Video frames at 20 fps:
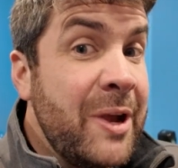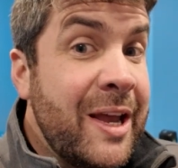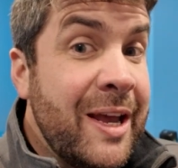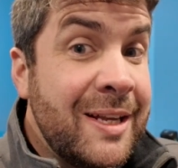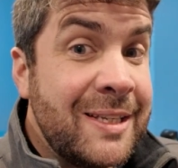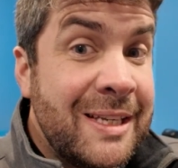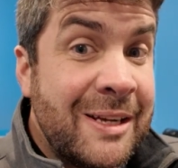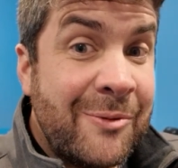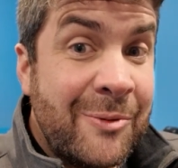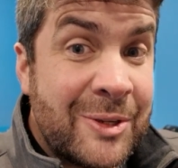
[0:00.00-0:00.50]

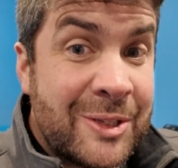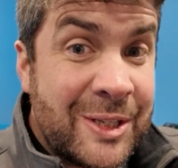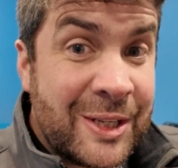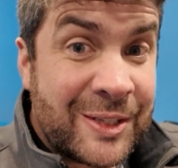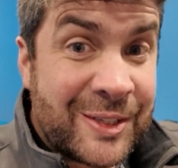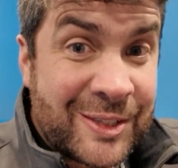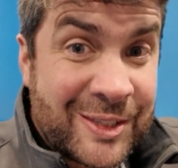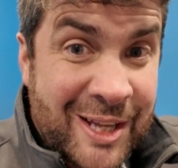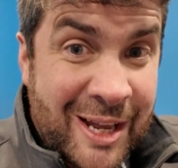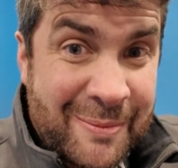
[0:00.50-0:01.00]
because it was
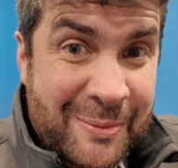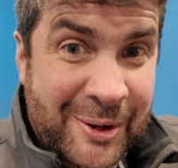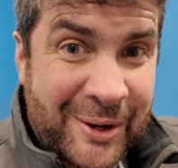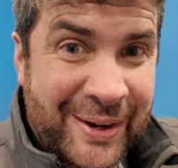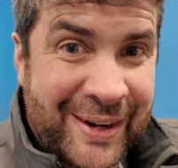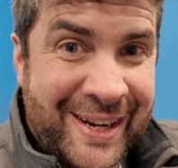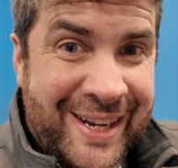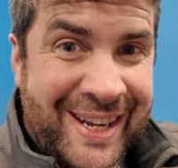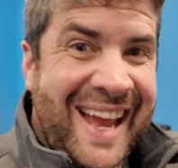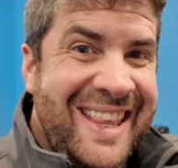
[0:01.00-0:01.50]
the
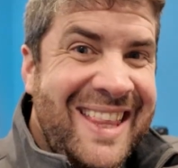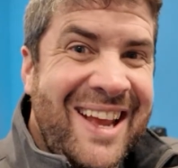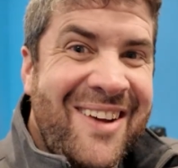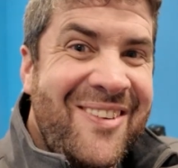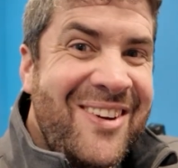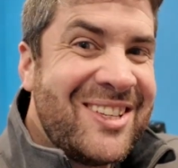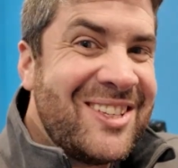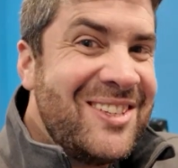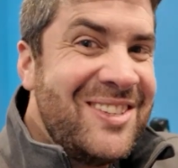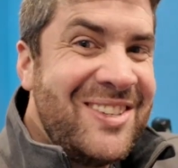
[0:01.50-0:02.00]
summer and
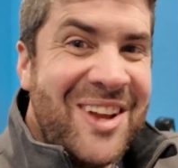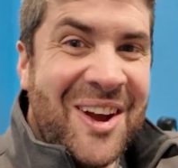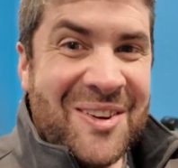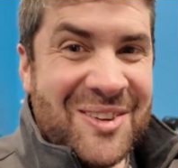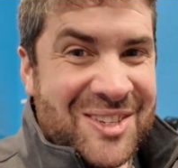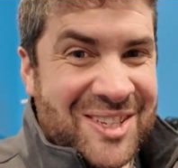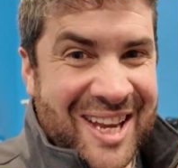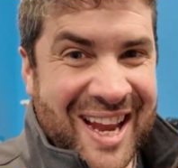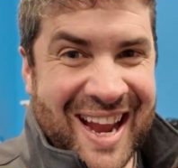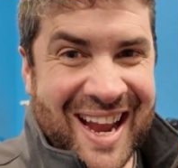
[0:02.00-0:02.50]
there was
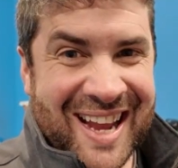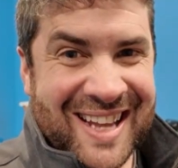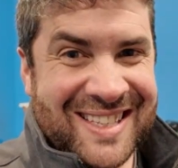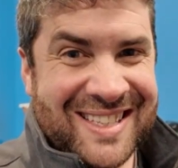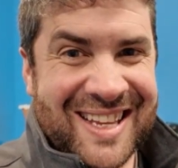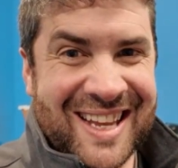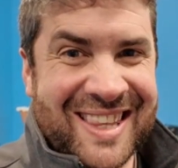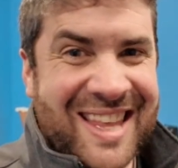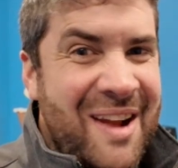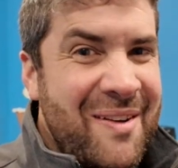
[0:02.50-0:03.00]
no
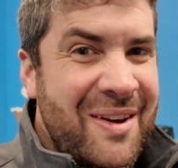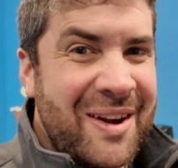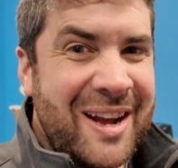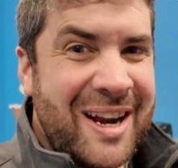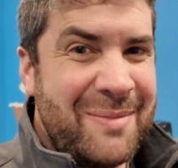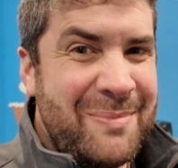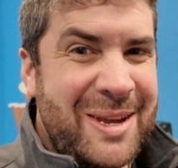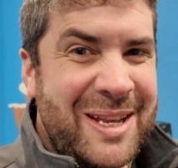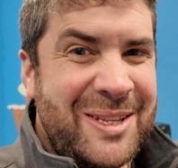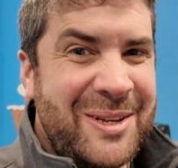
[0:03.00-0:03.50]
chance that they were
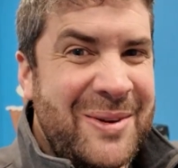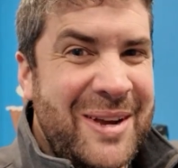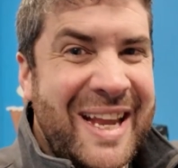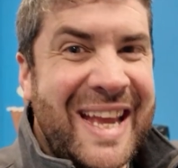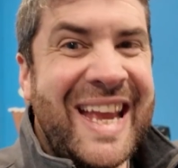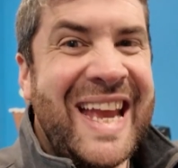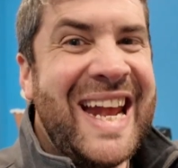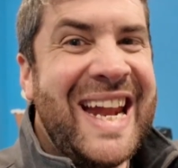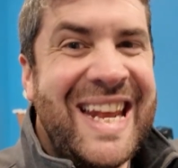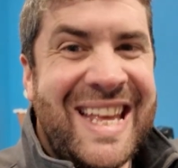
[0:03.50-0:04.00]
gonna be
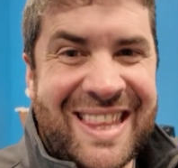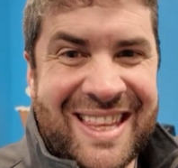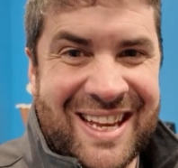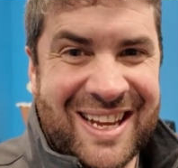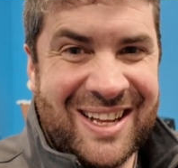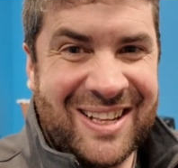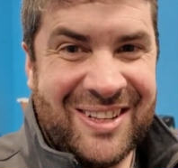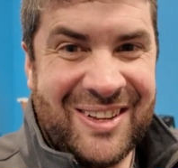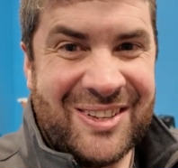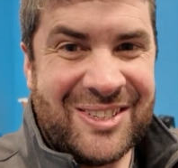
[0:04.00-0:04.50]
doing
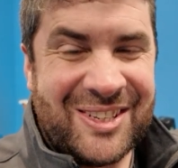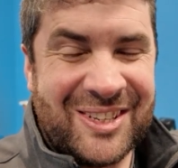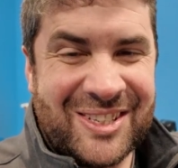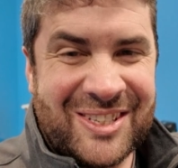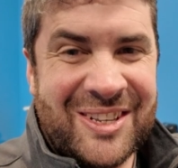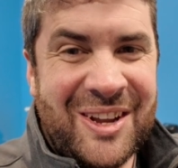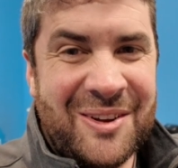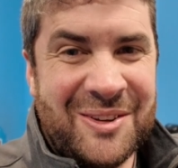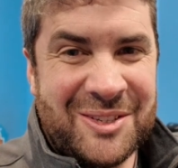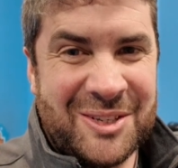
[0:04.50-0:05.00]
anything close to
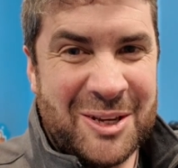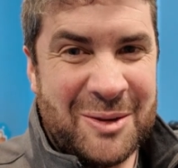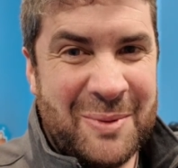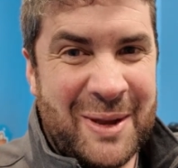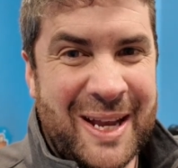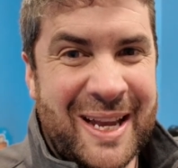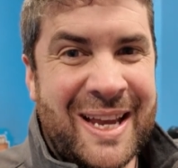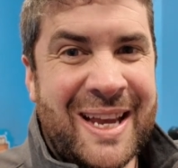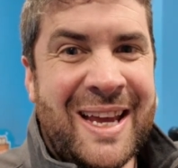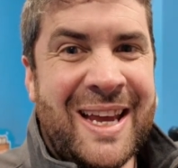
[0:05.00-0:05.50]
snow
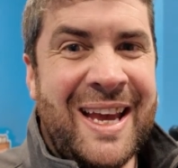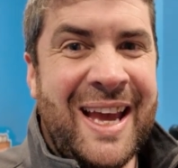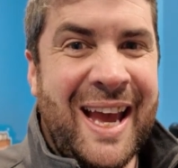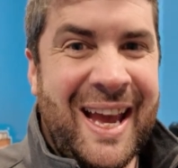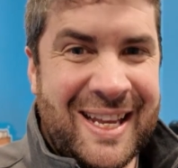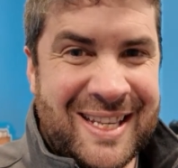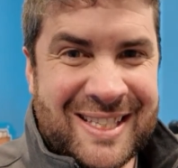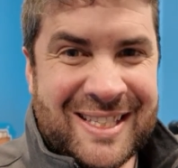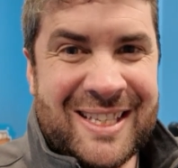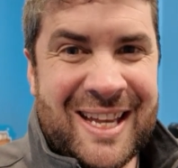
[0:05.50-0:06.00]
tubing,
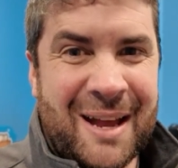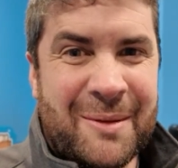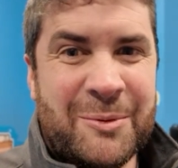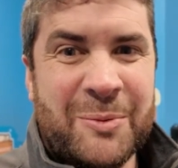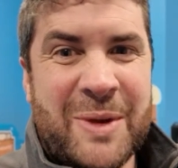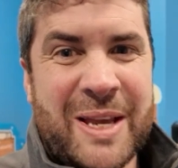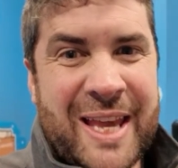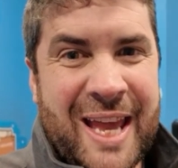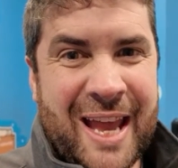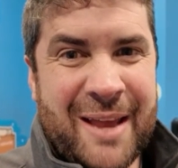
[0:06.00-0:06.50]

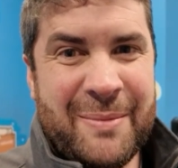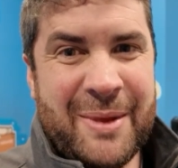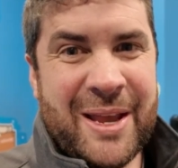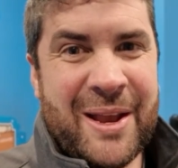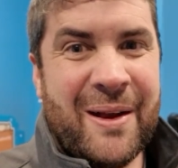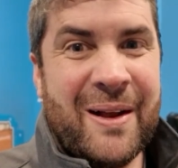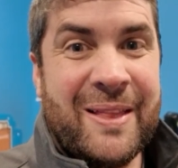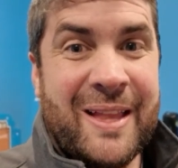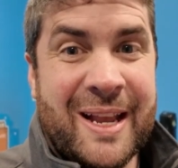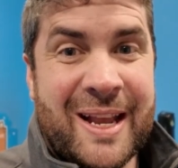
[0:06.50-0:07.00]
except we came
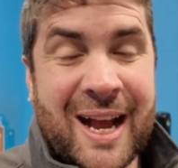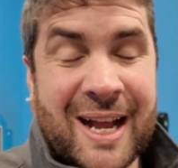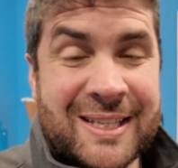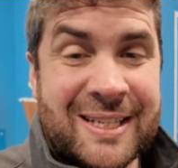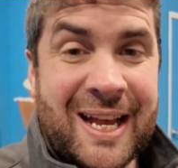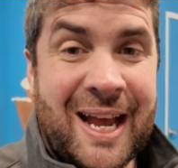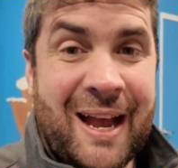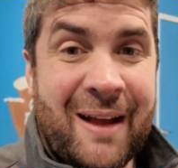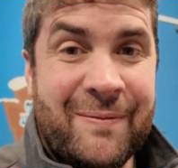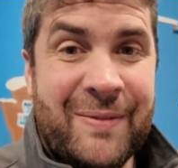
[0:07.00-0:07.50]
here and they
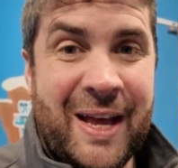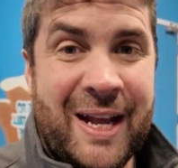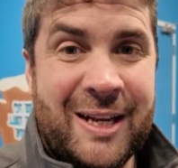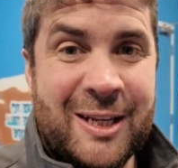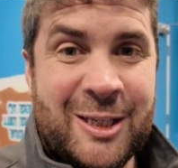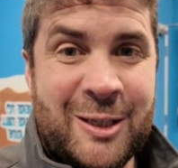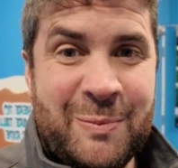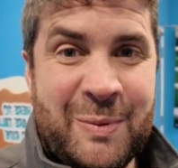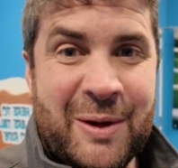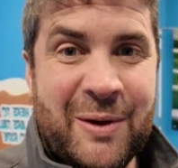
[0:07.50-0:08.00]
got to have that
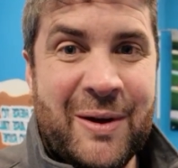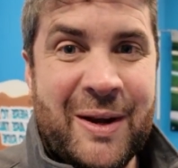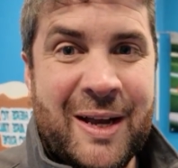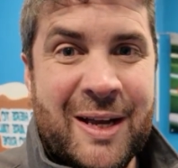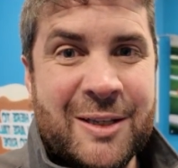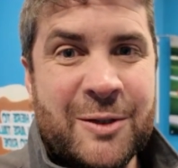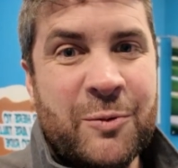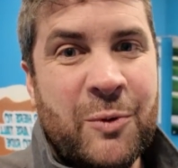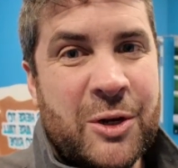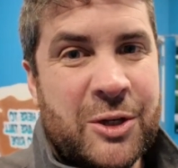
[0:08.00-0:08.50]

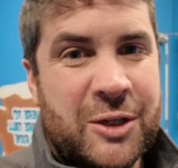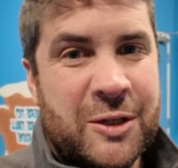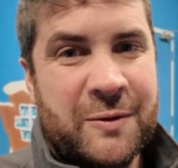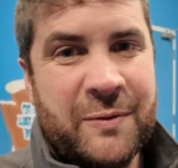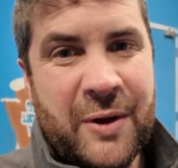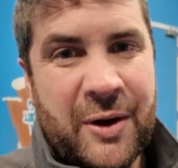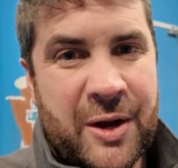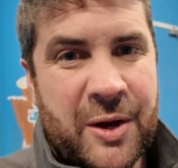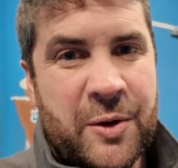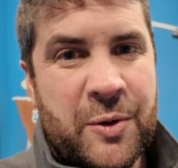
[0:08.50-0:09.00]
experience, which
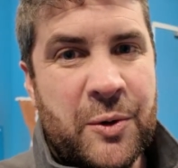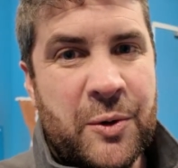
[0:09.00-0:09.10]
is very